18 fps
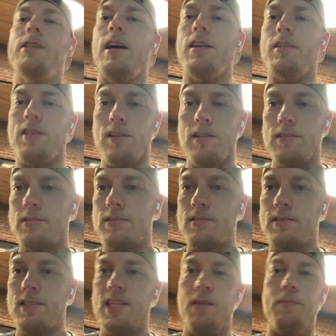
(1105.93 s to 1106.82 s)
Johnson.
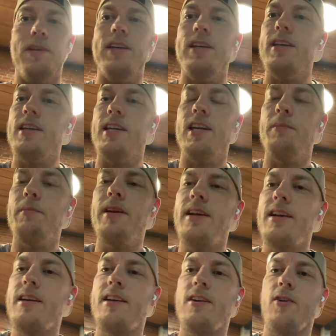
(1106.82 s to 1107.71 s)
Give me
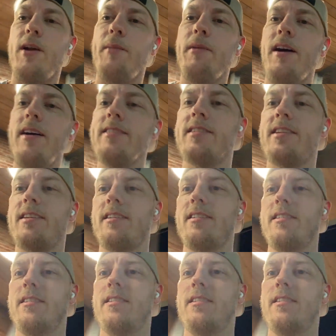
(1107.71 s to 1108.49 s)
Kareem Hunt.